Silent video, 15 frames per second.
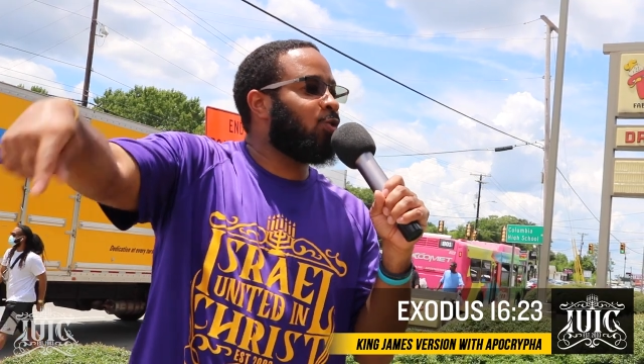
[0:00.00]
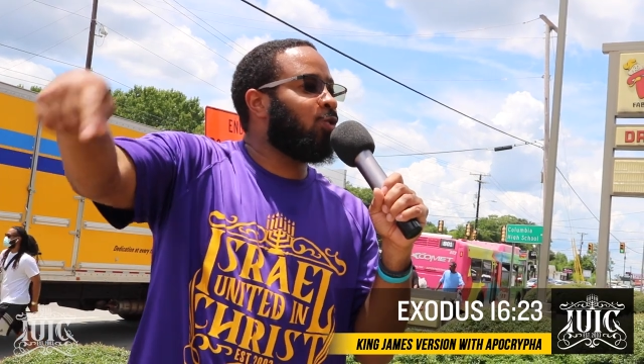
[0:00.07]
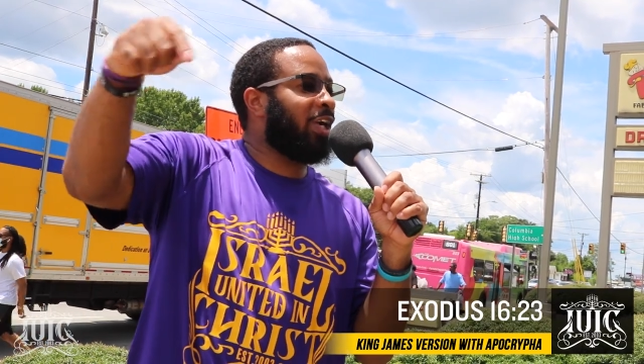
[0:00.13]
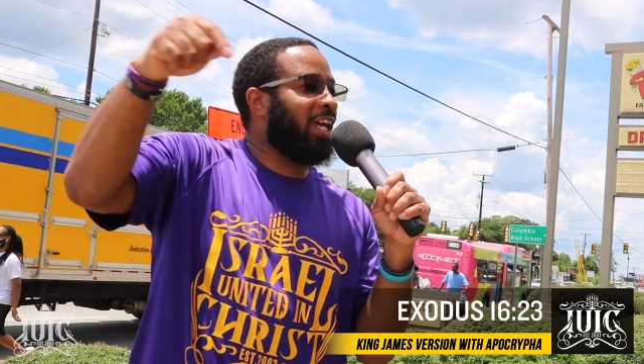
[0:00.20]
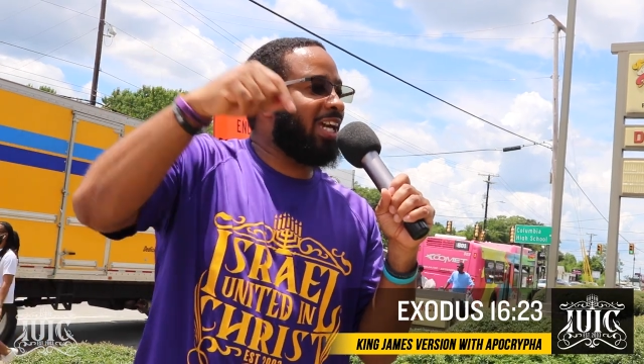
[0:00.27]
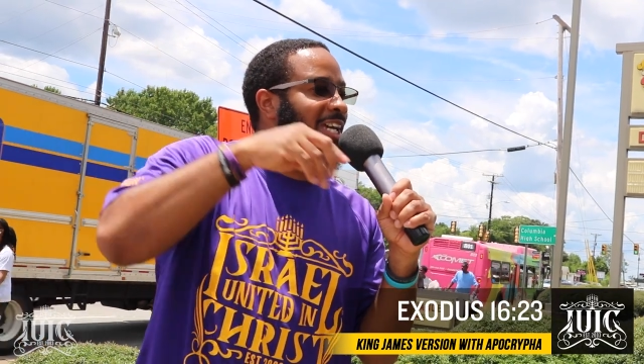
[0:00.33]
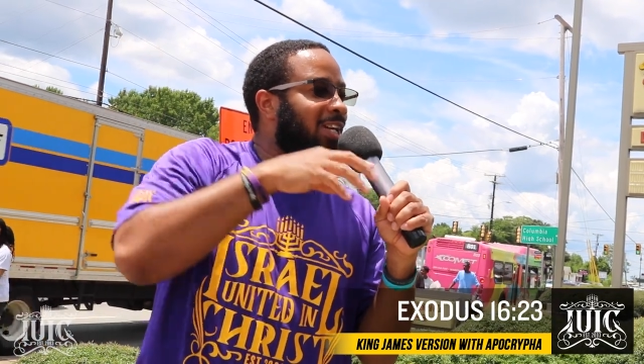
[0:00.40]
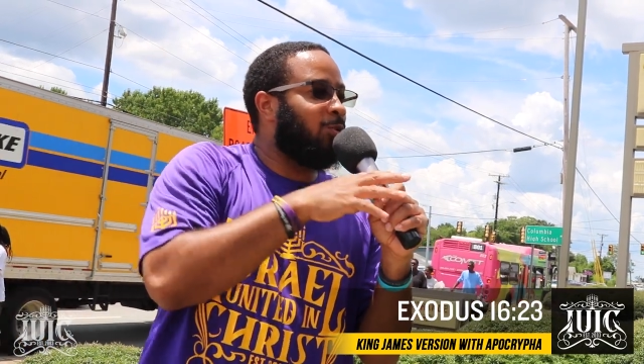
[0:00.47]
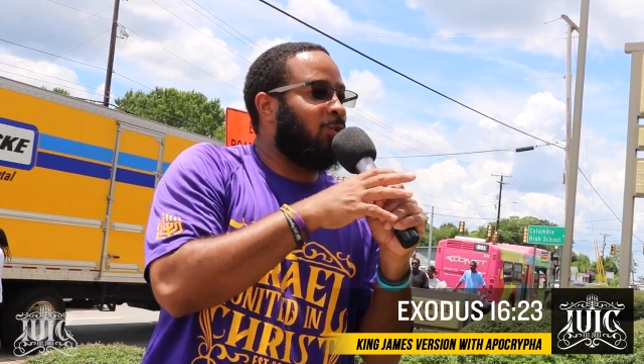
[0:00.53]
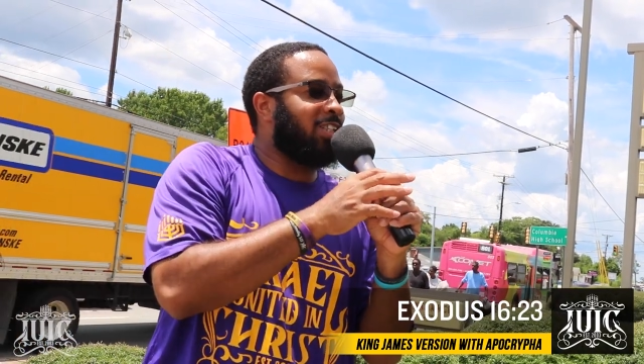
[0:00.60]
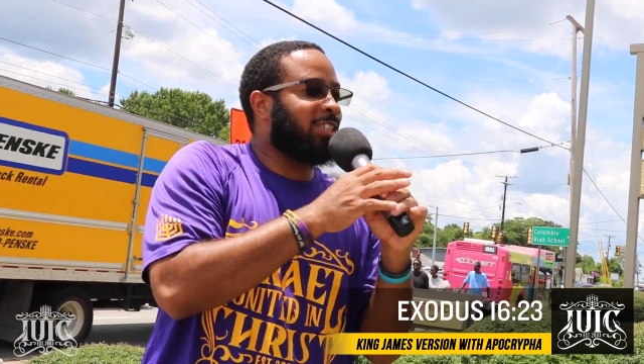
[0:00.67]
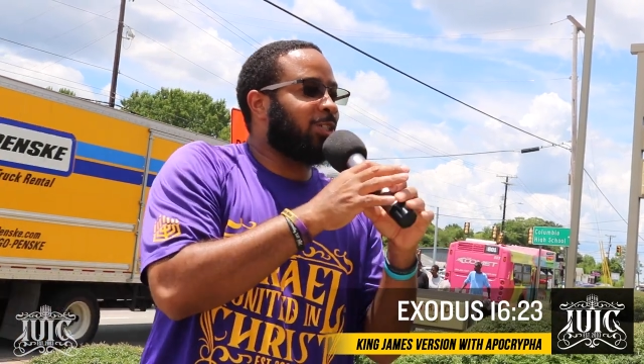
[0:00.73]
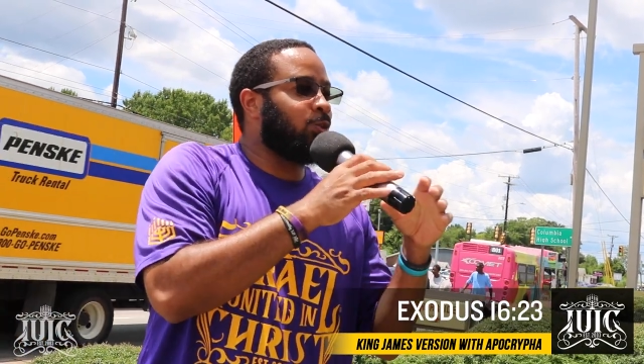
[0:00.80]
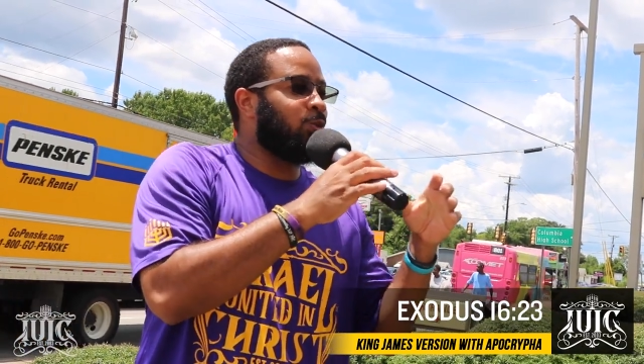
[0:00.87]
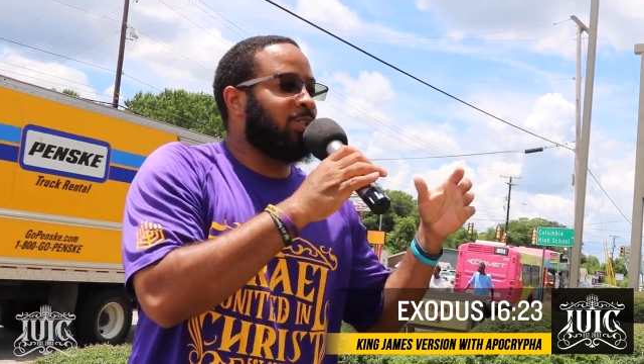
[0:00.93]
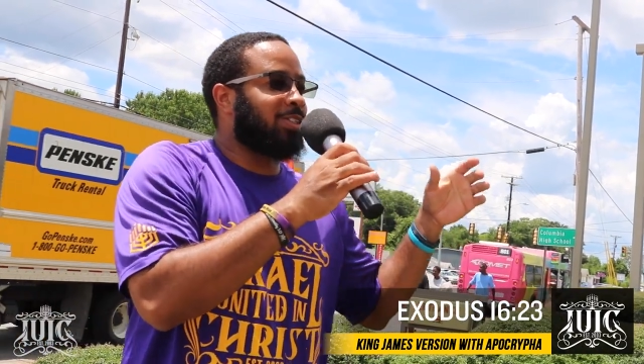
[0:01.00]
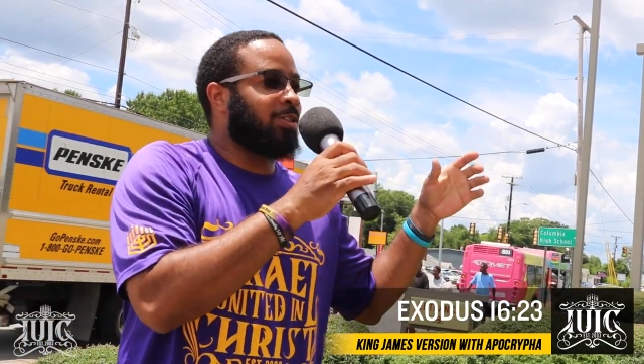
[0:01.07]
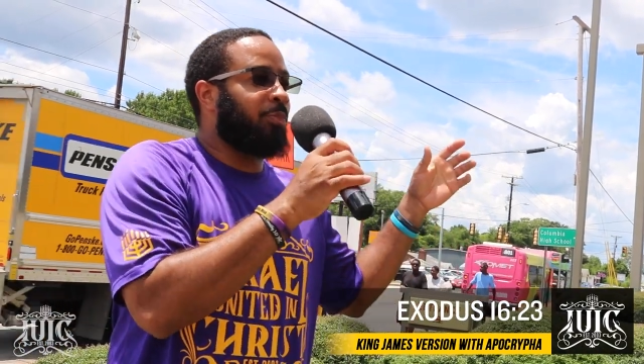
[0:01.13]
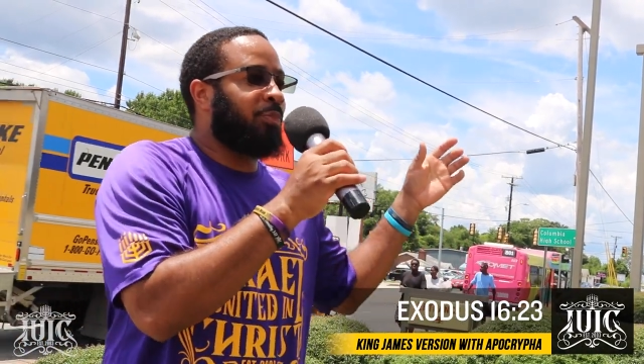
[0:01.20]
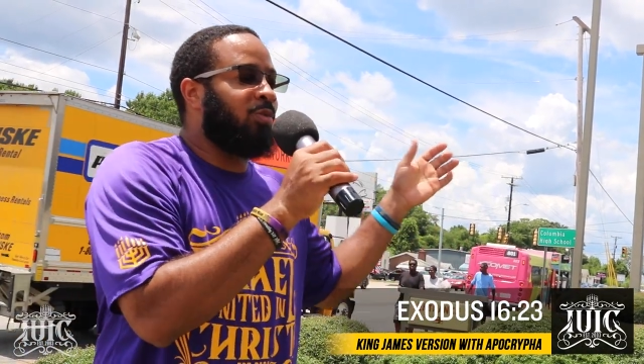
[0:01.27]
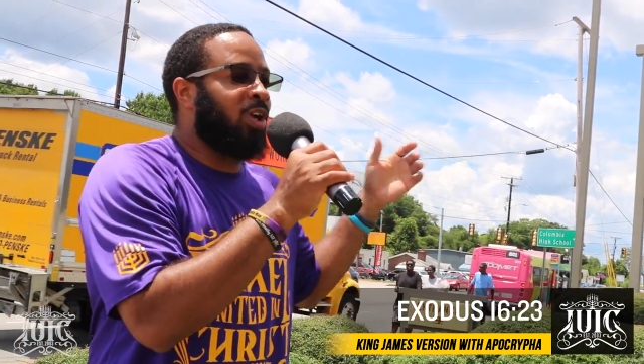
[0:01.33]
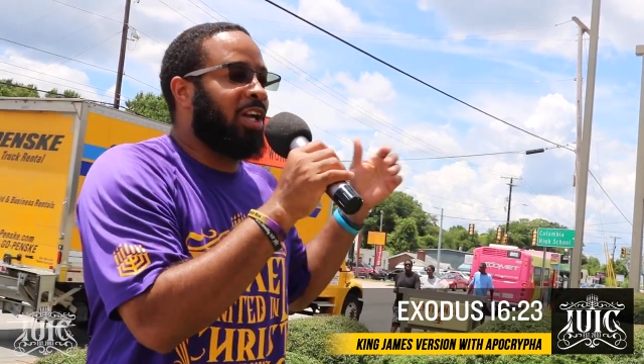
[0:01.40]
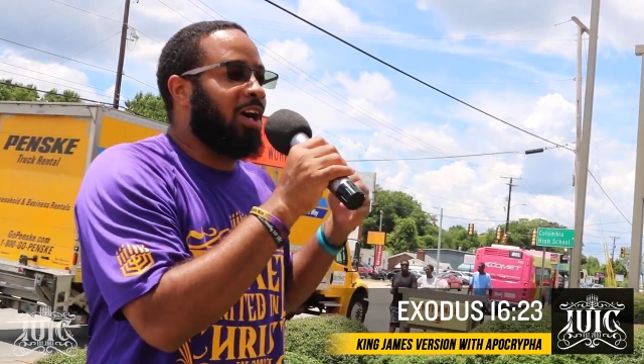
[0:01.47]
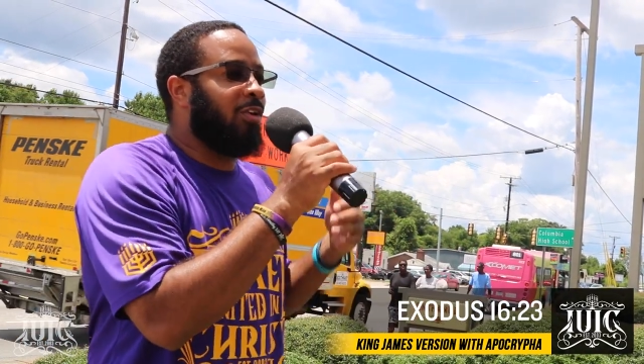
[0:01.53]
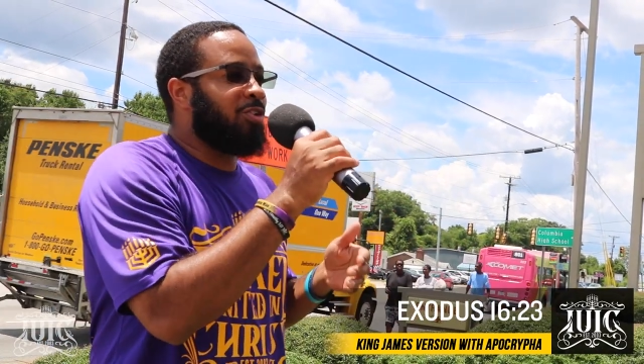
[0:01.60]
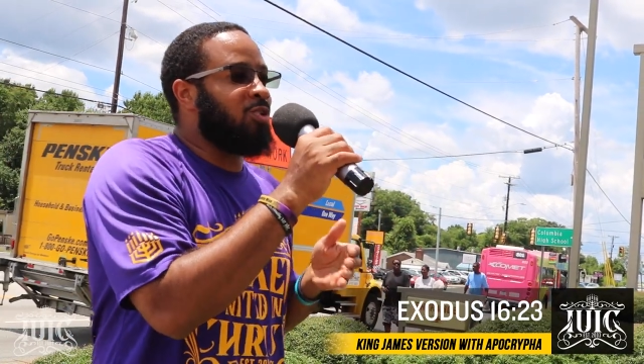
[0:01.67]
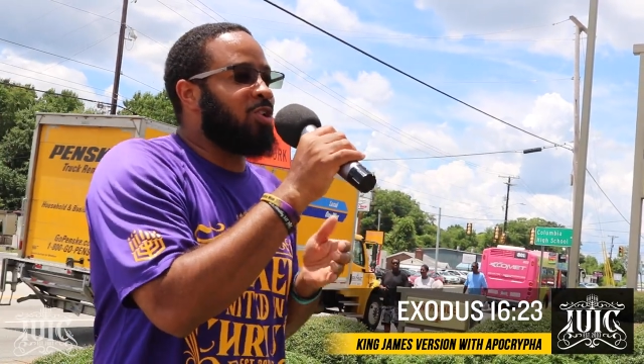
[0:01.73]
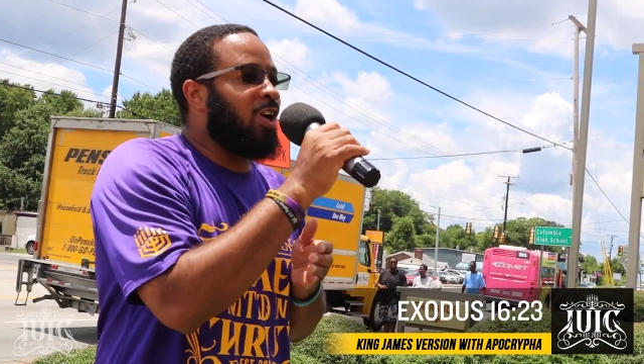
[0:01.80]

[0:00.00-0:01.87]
You eat what you whatever you